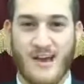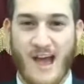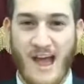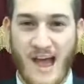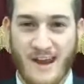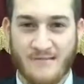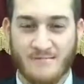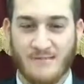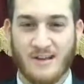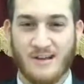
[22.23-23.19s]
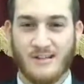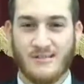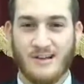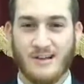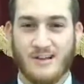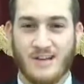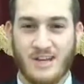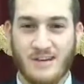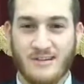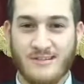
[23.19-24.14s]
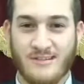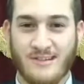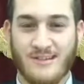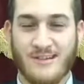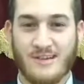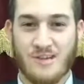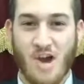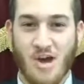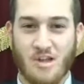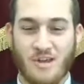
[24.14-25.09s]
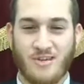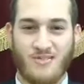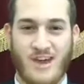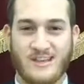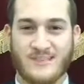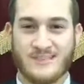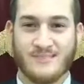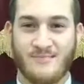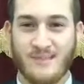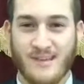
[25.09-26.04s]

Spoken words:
I had a clean, young-looking face.